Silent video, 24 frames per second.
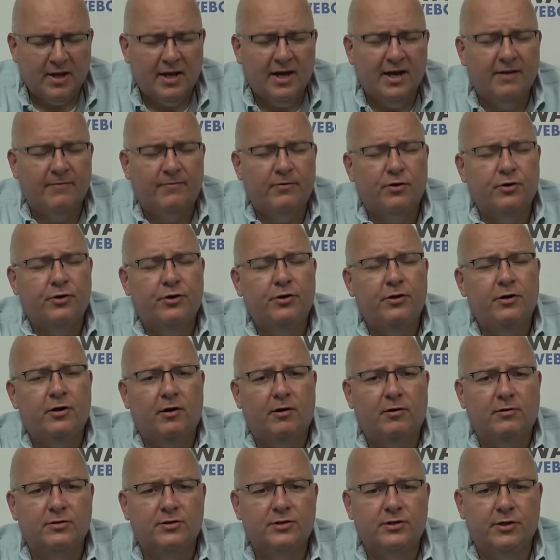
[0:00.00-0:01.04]
If you could
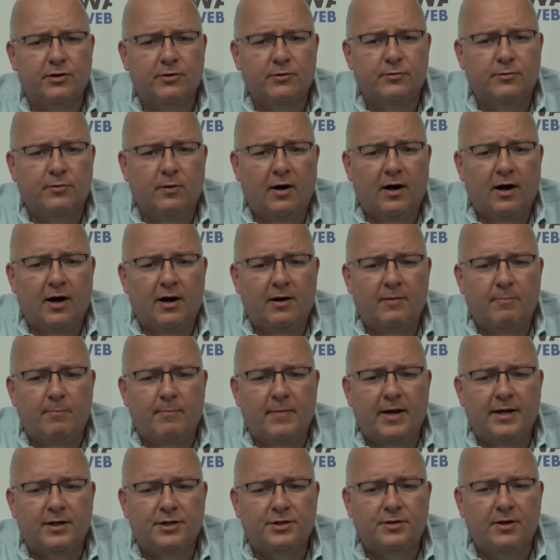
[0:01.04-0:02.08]
also, uh,
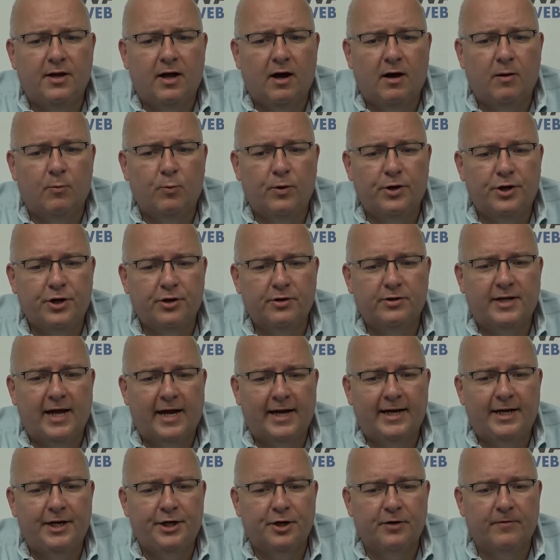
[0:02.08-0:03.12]
uh, when you're
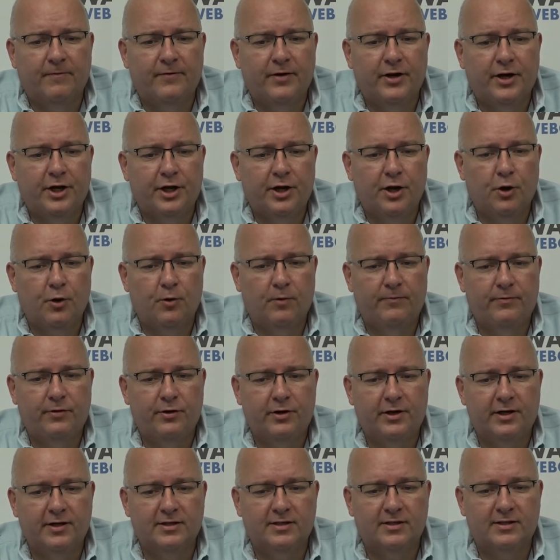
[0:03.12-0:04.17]
taking your video, if you
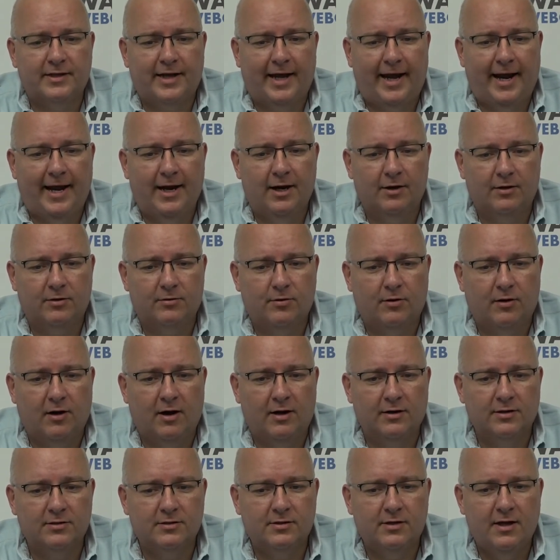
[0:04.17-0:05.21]
could scan
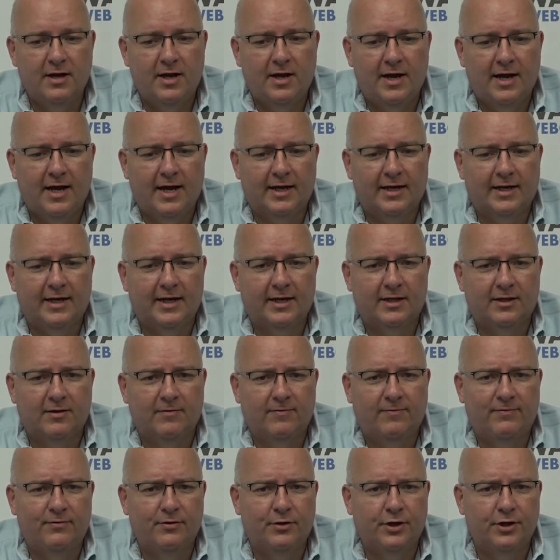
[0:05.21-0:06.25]
across and get the
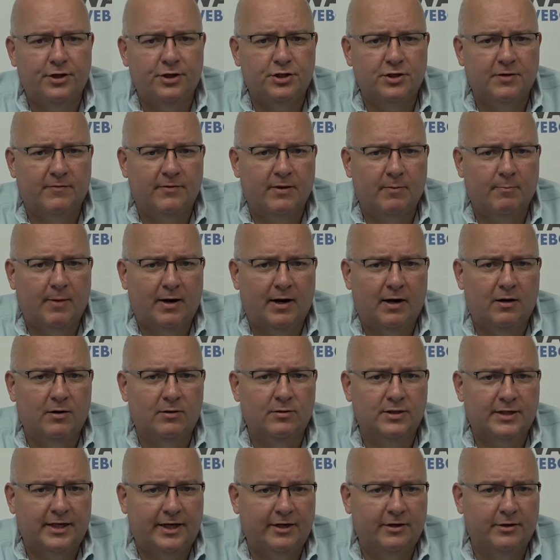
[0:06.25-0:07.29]
footage of the
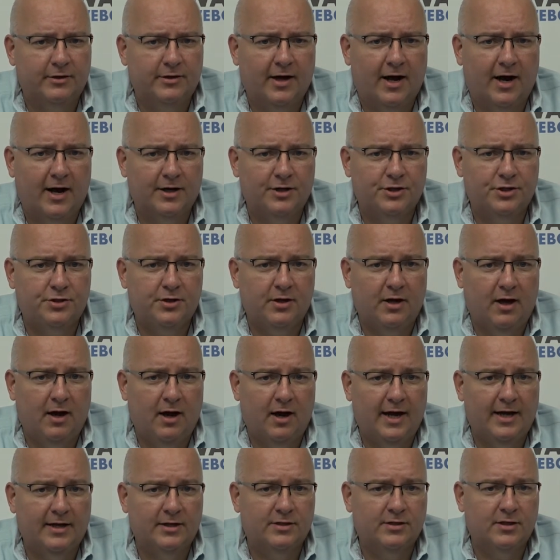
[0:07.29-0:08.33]
barrow's ear notch
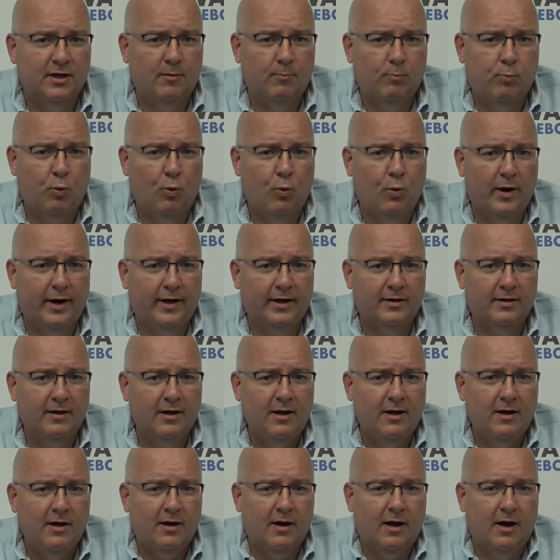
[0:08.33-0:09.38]
uh, at some point
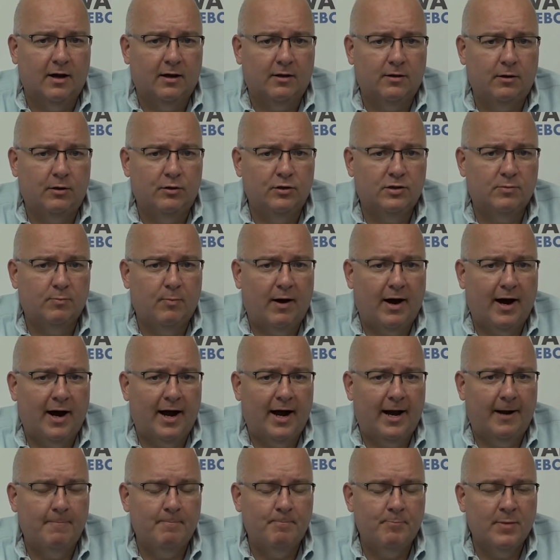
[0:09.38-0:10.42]
uh, close
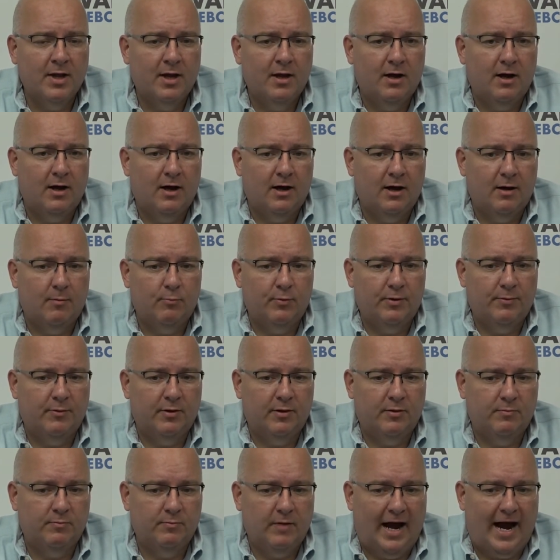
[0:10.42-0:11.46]
by, um, we
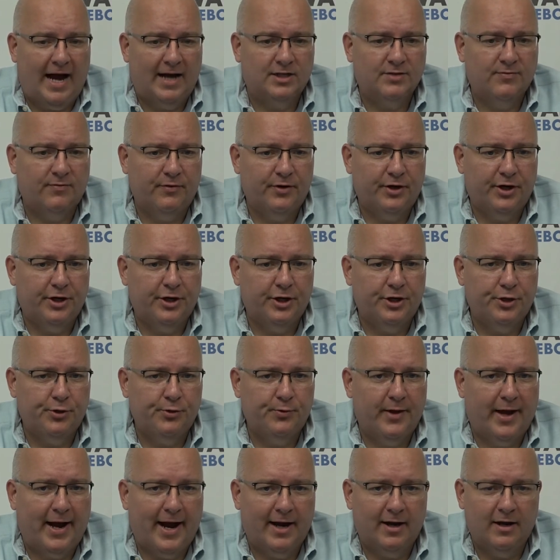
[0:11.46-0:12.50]
would ask for you to
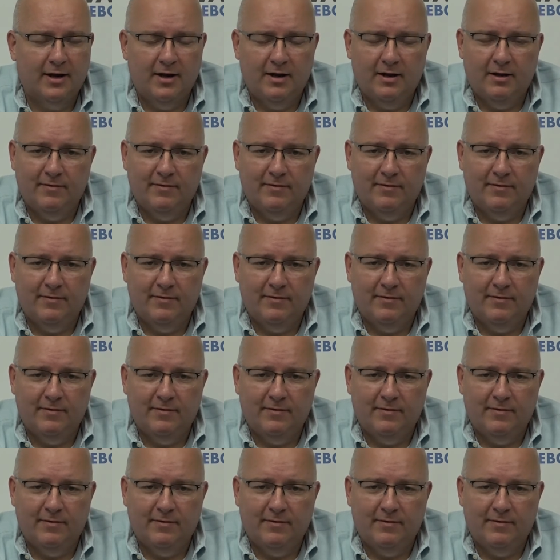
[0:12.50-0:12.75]
do that.